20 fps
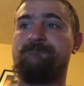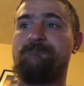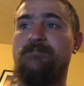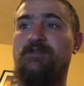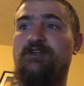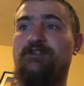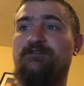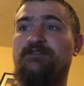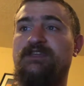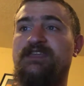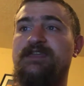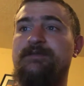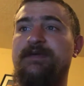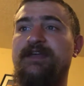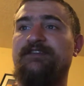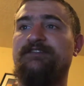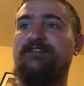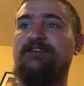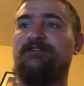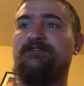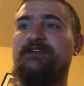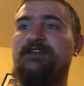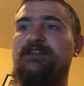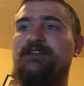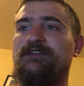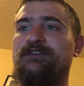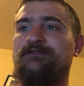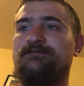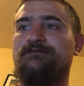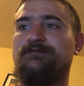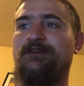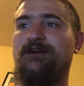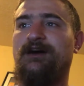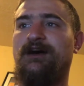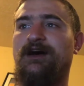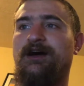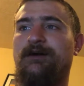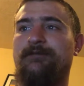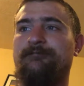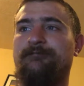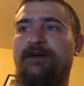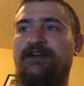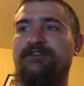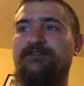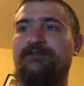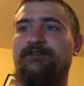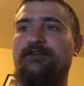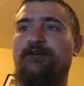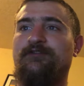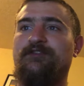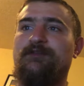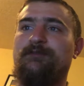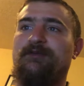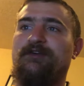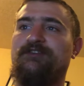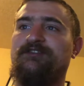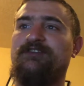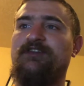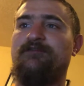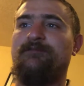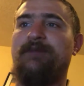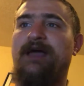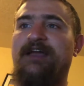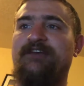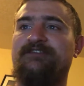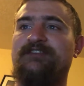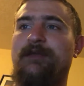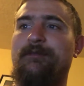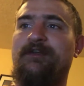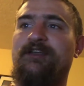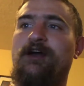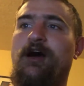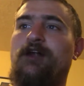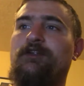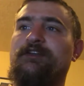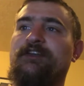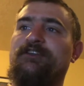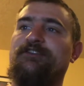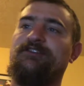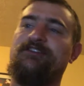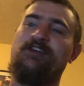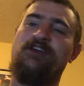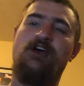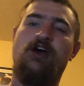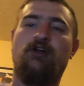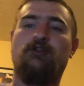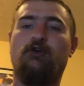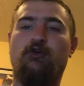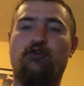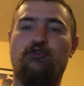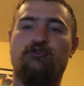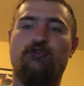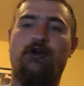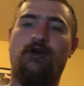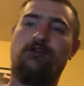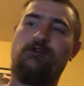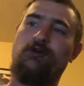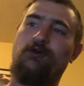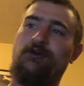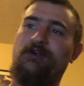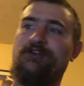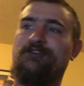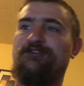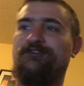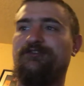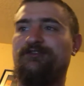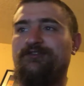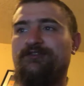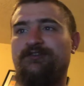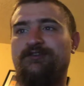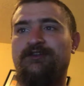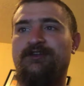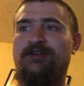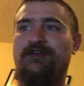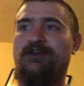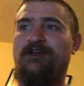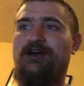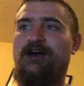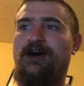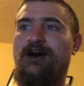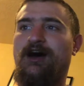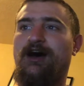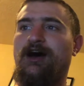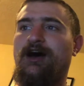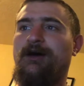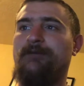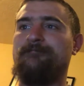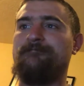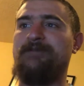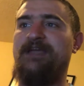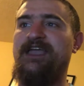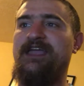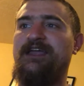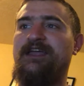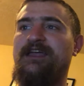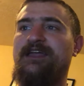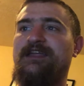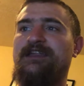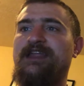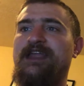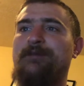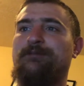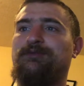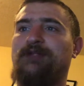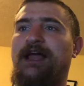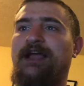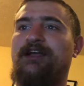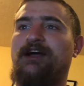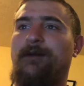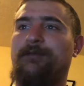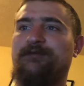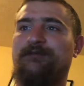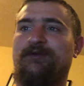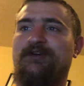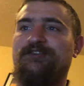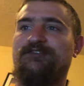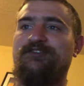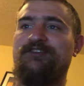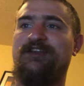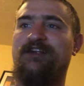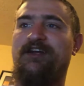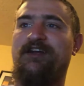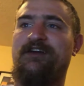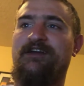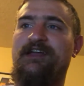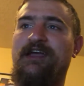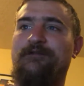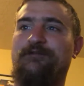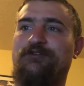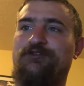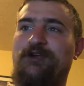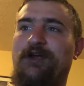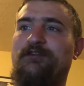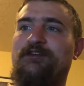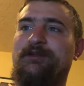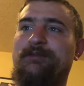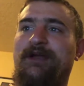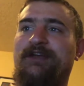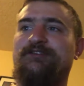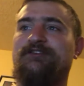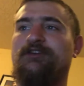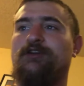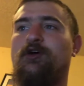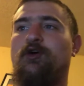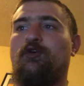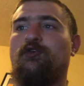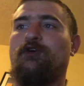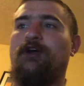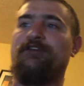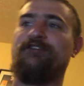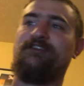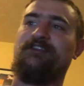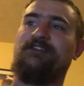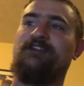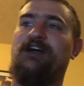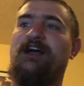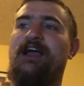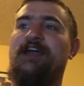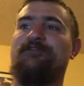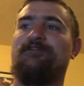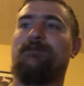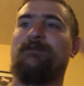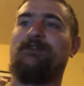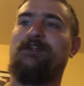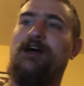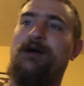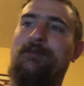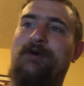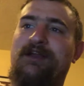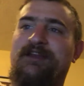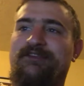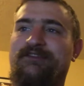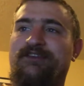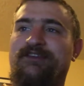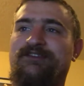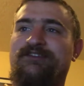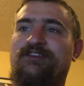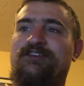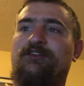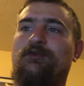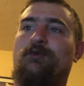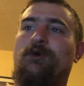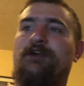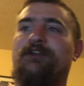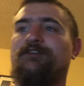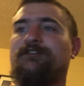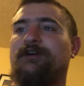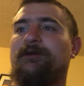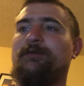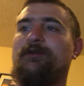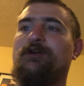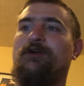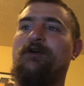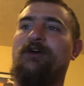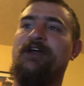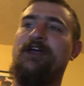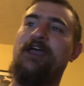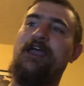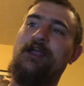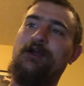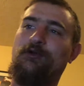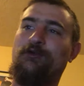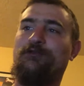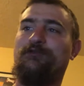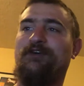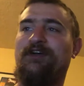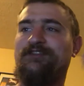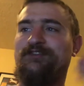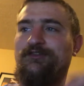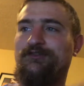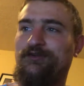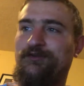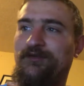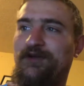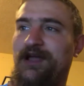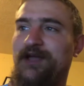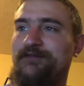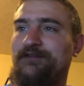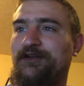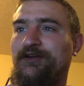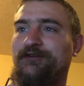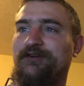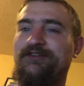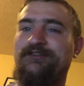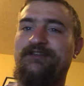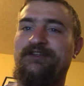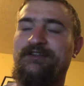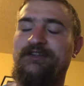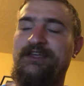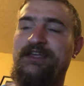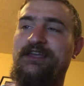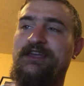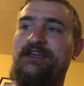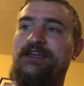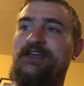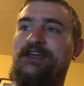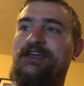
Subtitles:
He basically finds himself at the mercy of backstabbing colleagues, local drug lords, and a Black Ops mercenary after traveling to Mexico, crossing the line from a law-abiding citizen to wanted criminal. Harold fights to survive an increasingly